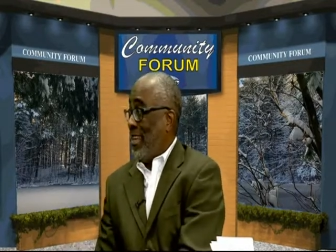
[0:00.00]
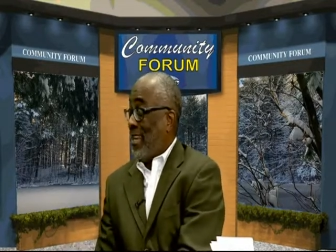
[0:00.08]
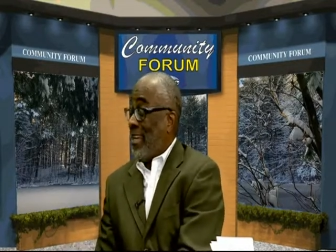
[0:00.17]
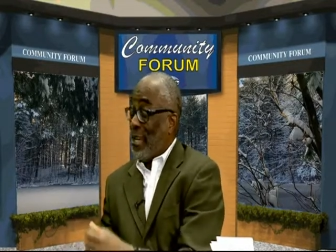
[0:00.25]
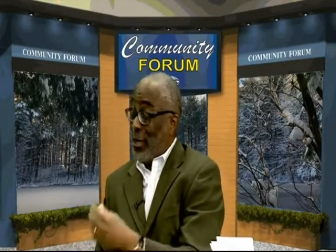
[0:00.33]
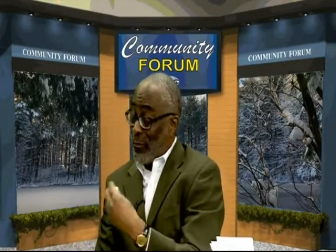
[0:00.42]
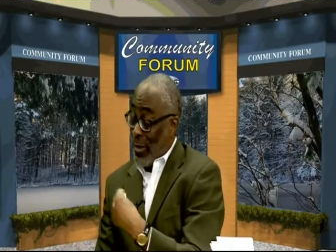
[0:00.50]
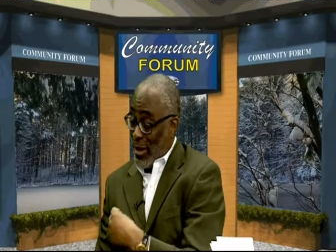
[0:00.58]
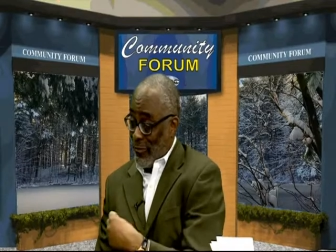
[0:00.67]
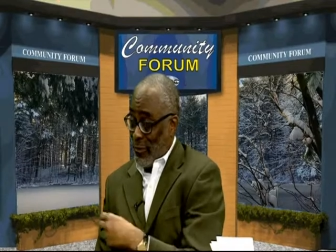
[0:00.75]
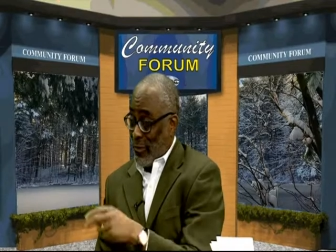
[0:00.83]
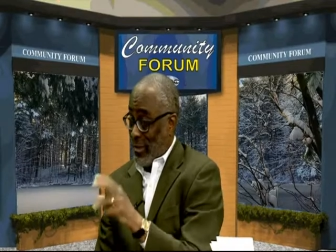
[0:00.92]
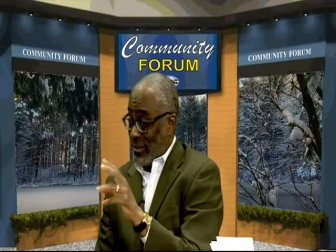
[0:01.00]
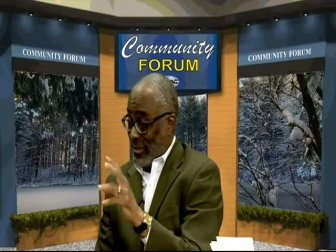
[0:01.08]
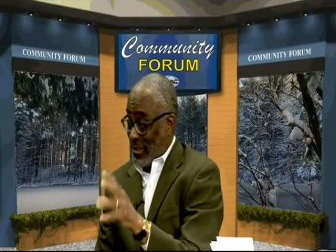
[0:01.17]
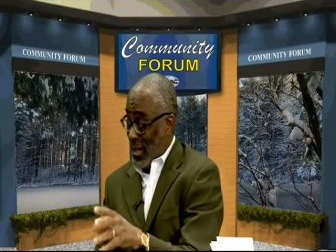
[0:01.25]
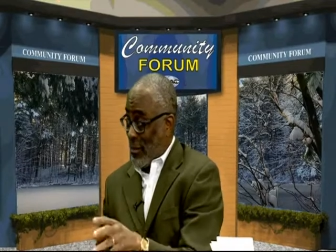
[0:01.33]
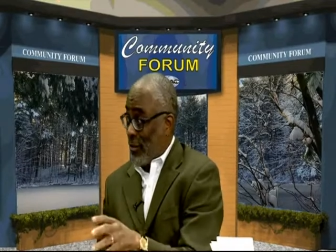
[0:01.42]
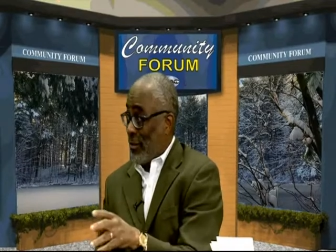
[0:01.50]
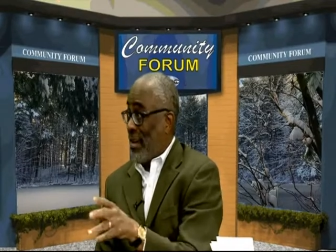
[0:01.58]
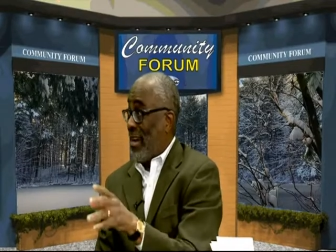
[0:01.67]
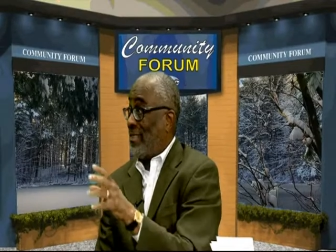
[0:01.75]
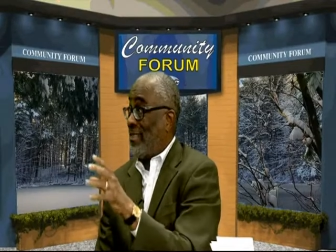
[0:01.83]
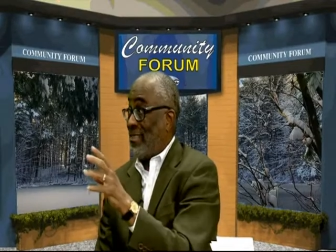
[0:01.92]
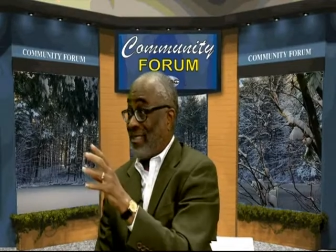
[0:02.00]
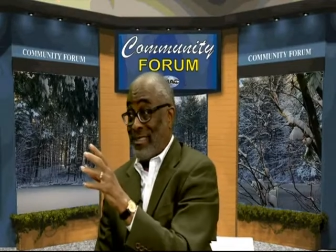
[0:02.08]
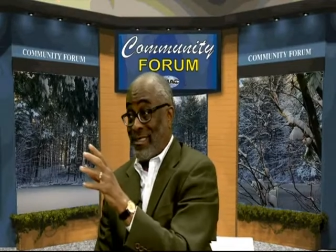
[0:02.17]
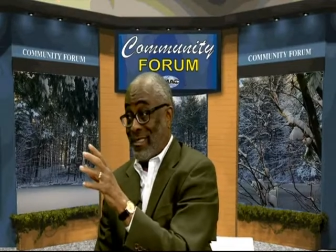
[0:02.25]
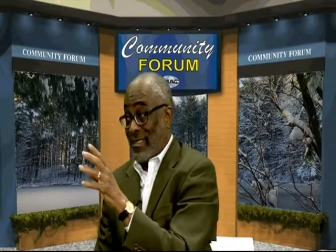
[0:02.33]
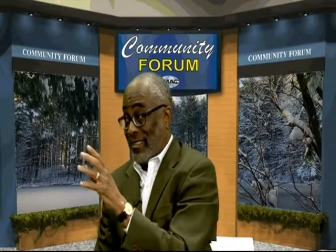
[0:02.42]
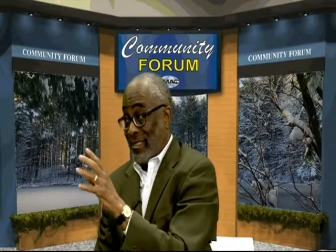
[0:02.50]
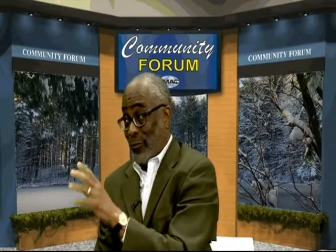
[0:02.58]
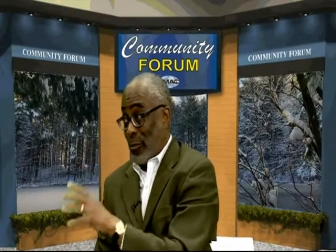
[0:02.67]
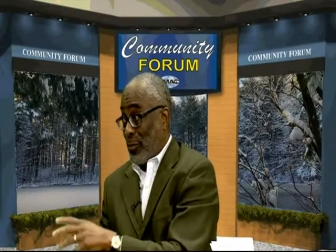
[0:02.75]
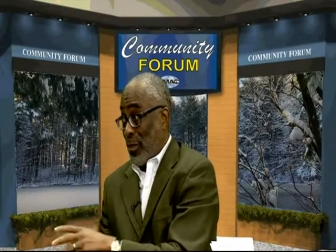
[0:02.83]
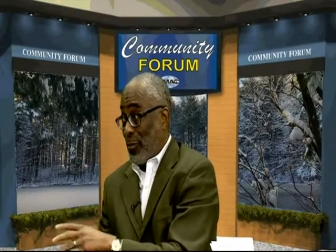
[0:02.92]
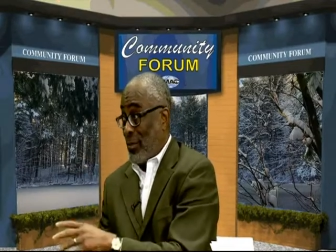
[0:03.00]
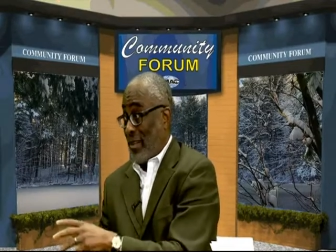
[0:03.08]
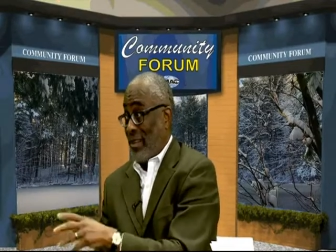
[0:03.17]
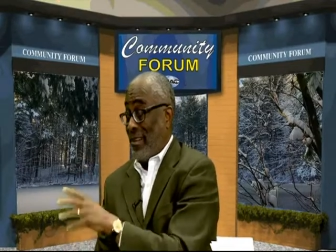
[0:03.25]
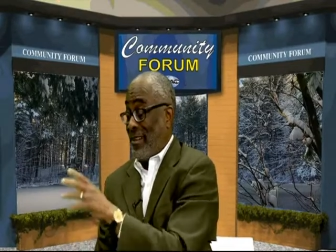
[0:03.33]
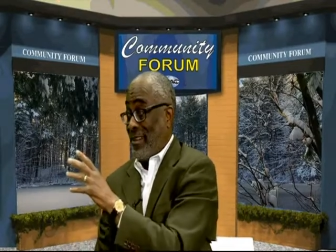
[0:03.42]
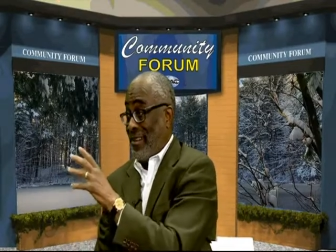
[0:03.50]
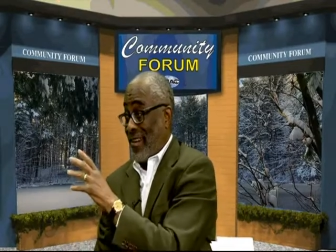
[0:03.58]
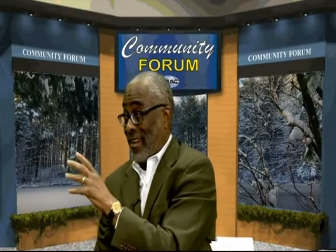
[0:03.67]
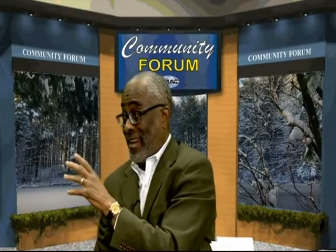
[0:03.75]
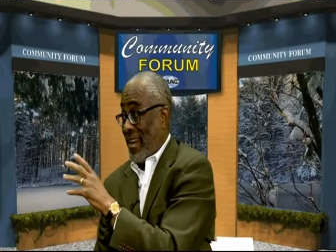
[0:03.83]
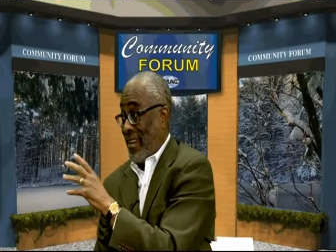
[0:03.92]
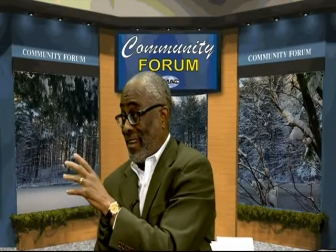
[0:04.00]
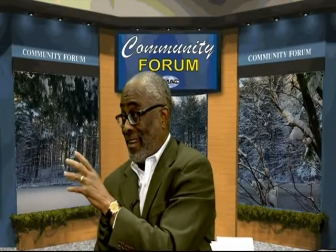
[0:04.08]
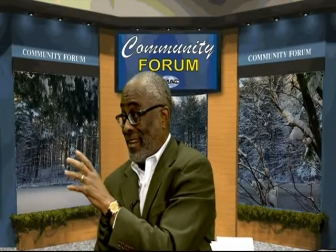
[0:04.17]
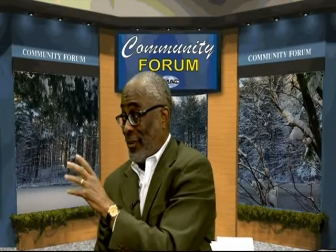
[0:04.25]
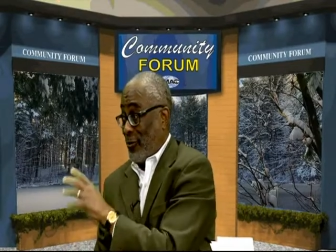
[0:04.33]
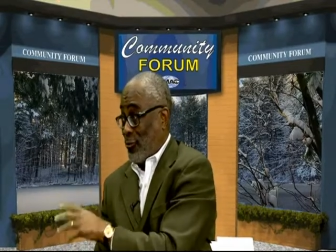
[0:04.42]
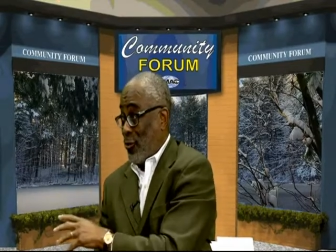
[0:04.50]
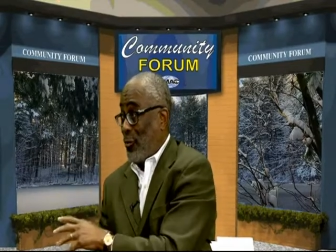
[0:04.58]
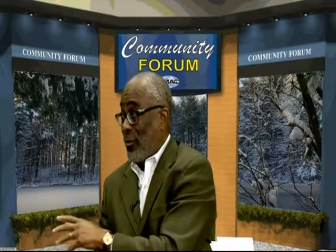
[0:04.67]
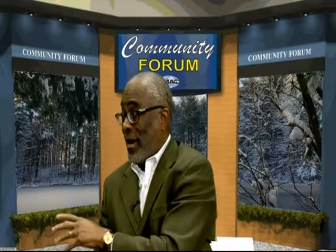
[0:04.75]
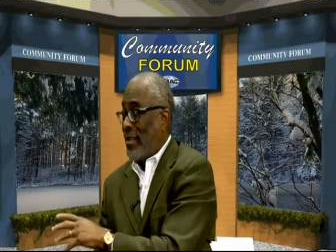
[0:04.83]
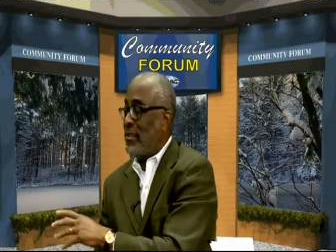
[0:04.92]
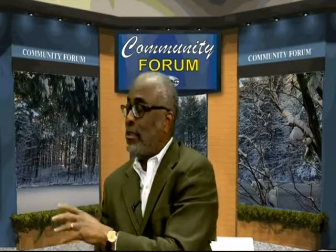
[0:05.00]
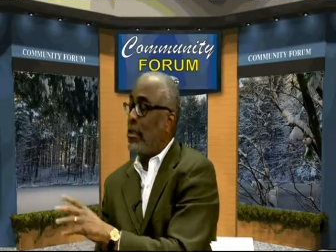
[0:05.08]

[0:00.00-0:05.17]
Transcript: in my view, there's the Democrats, the Republican, and the Trumpites.